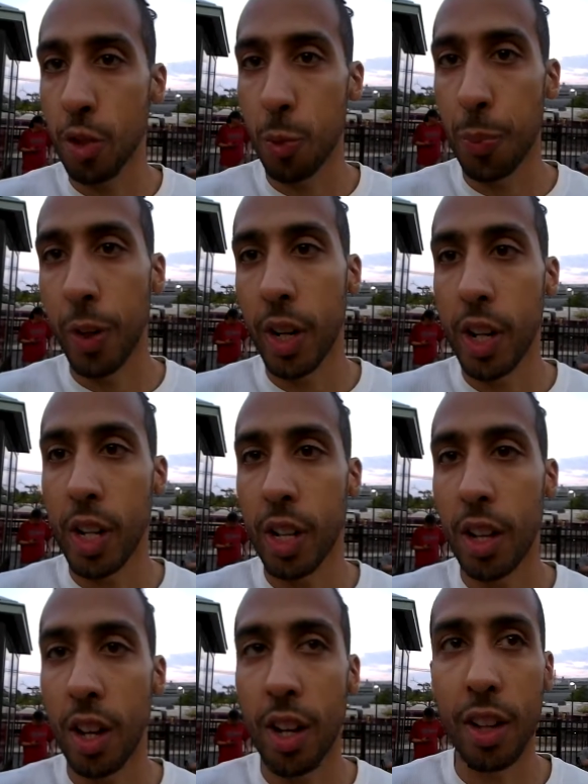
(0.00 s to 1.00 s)
you put in
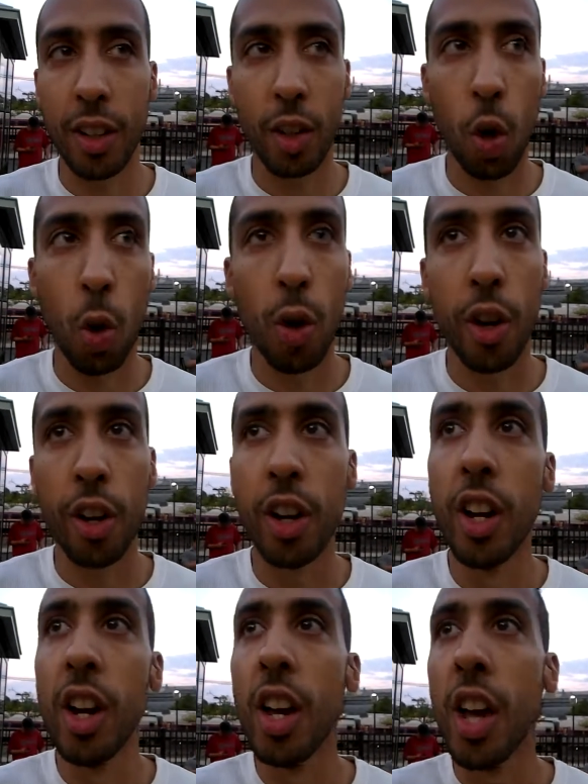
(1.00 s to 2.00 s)
a quarter
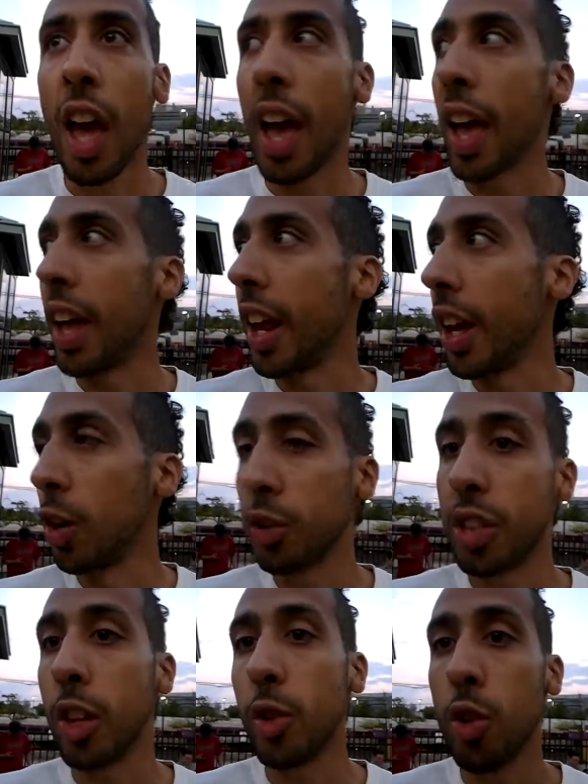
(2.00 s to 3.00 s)
and it'll
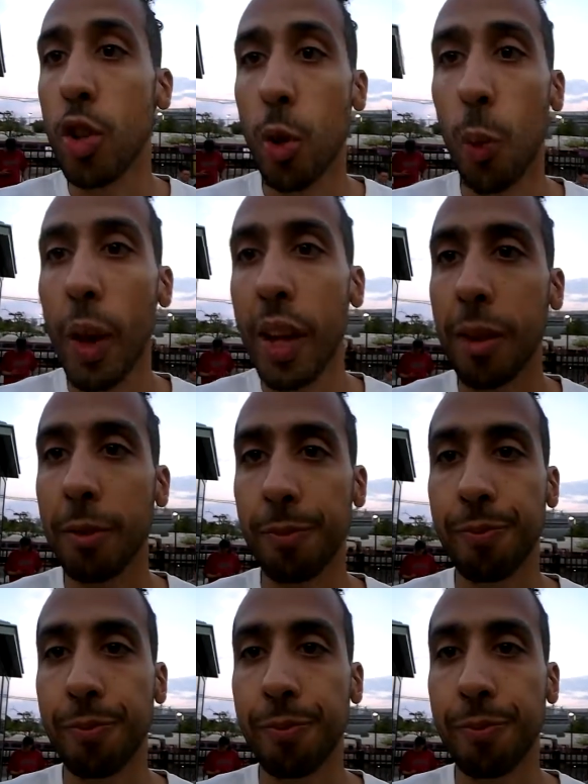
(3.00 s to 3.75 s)
tell you your weight.